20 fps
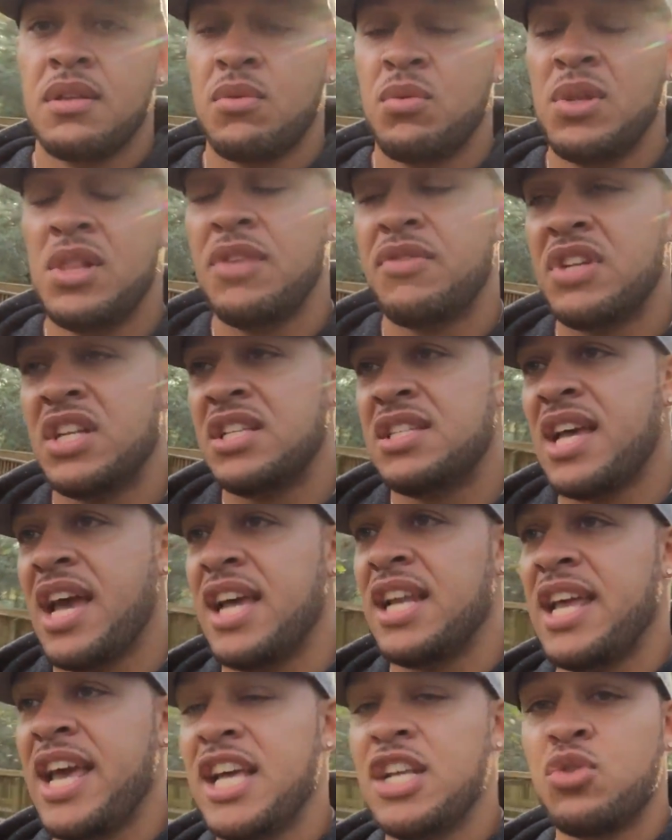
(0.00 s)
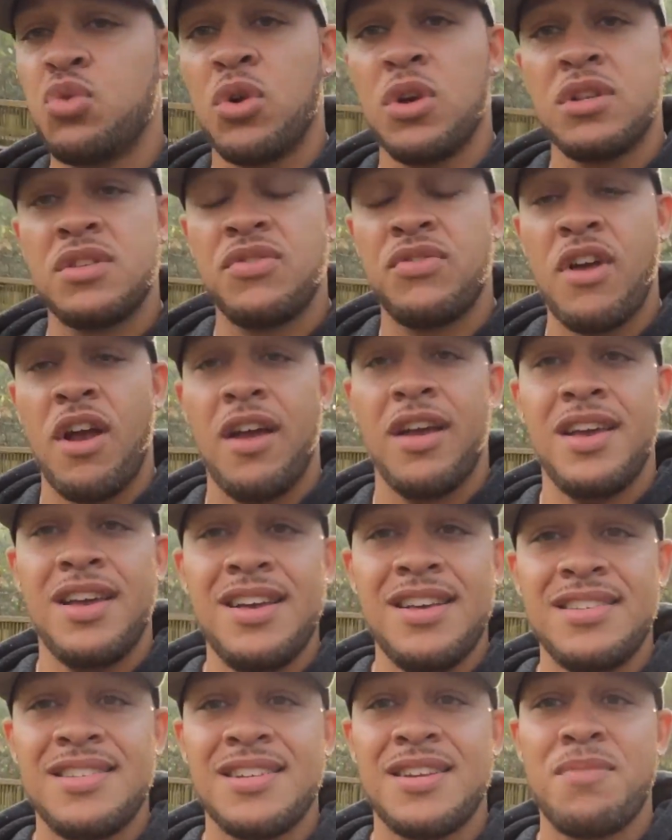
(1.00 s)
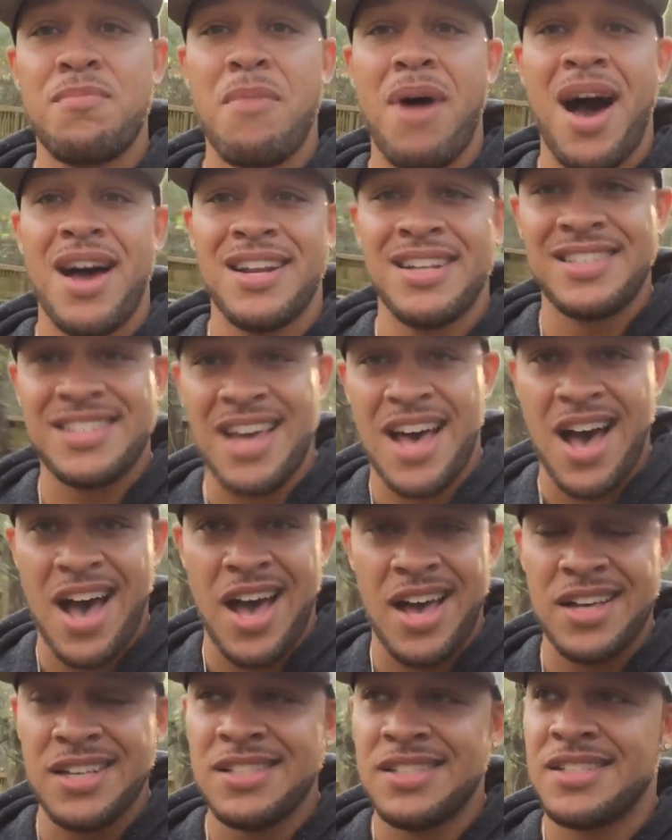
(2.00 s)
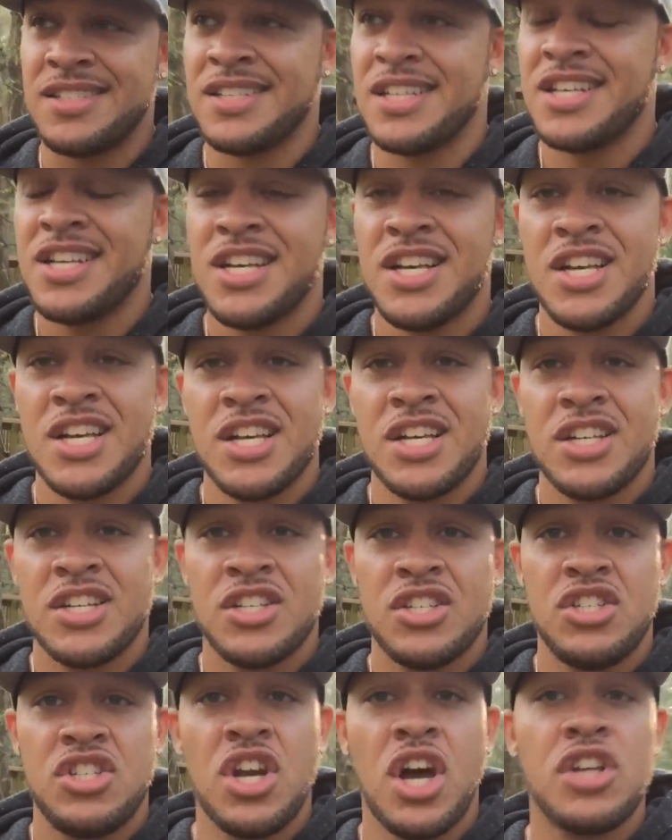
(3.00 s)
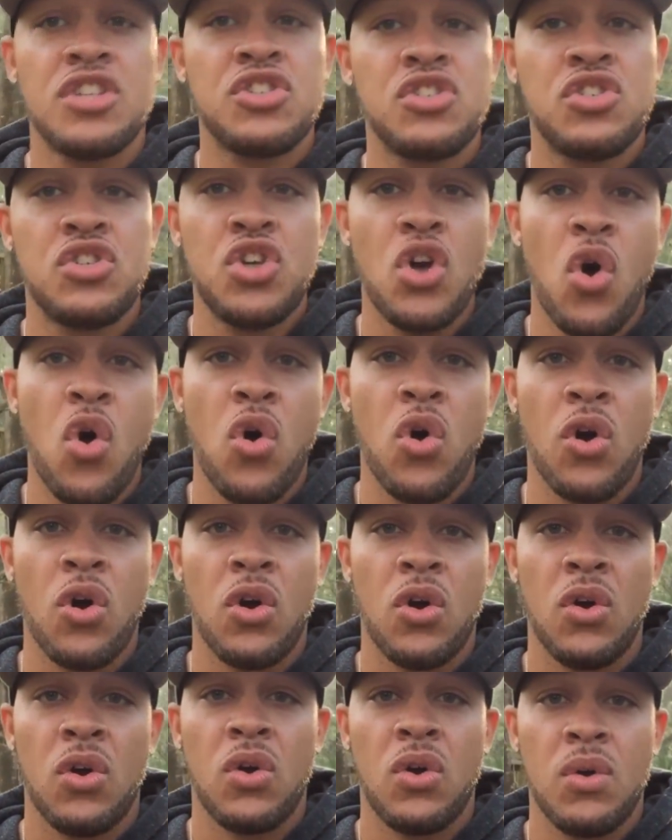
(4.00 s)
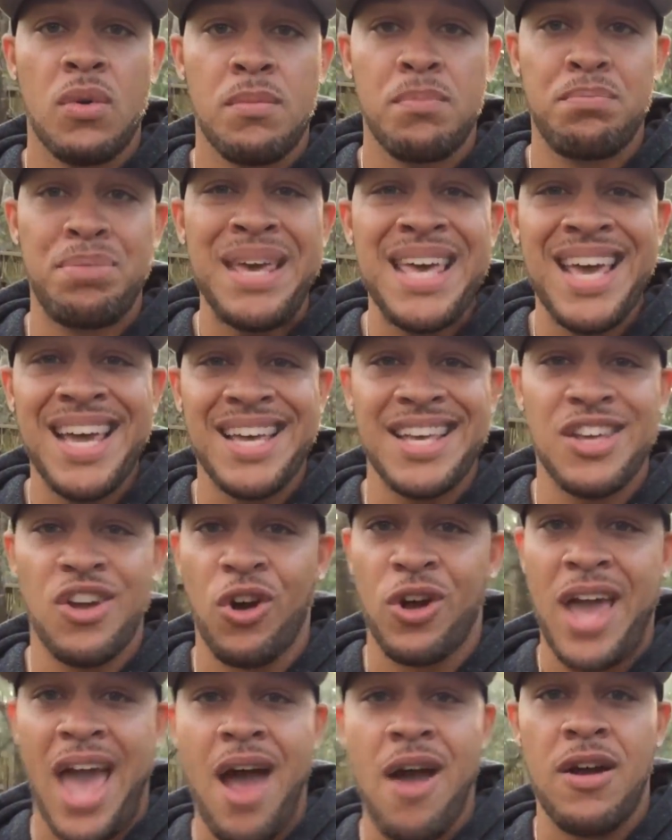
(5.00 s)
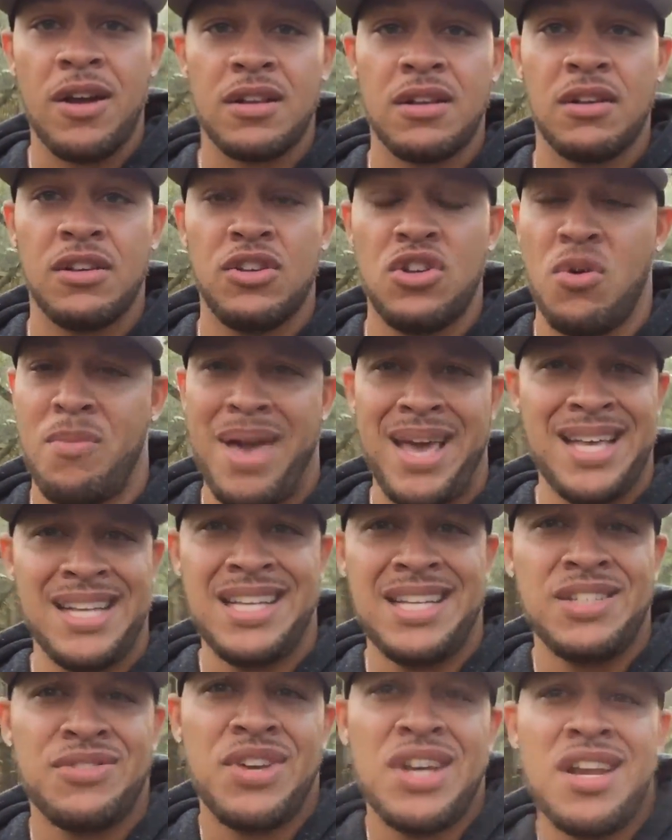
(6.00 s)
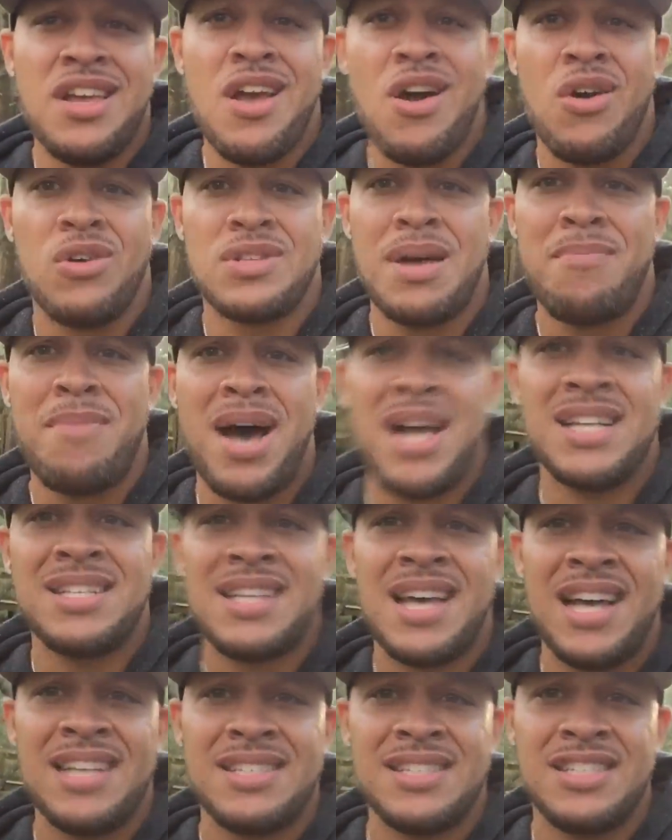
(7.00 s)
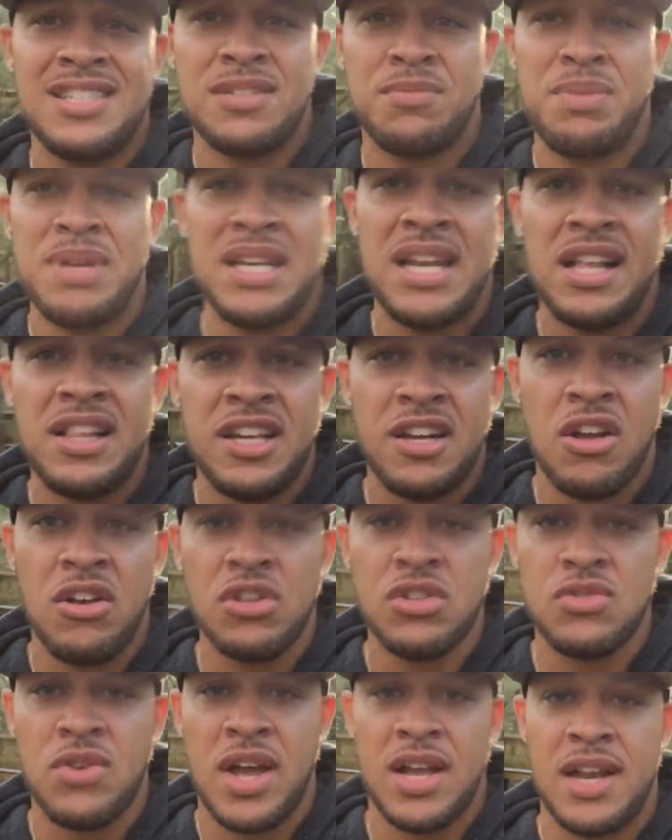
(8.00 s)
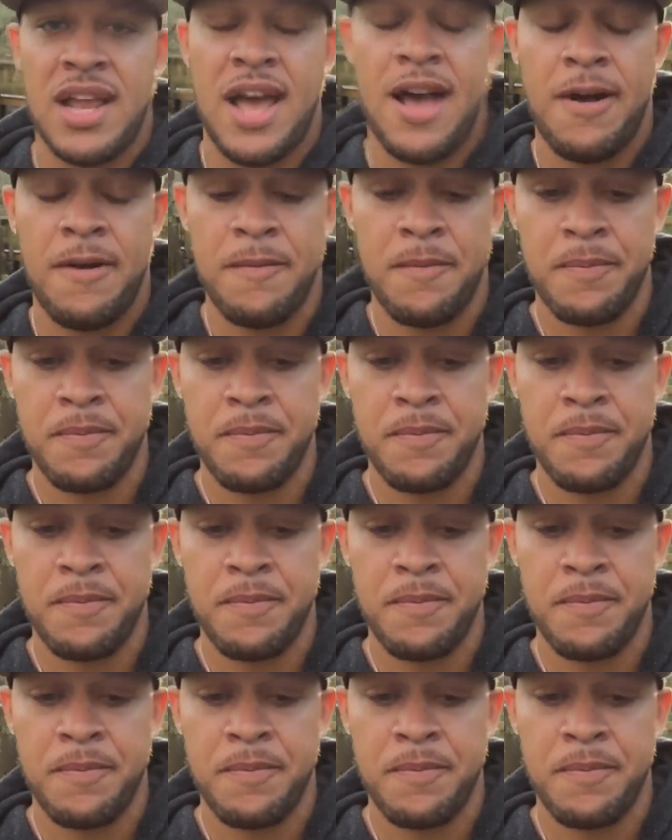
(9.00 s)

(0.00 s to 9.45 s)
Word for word: We live in a day and age where it's very easy to monetize just your being, your character. You know, making these videos. I'm monetizing just being Elliott Hulse right now.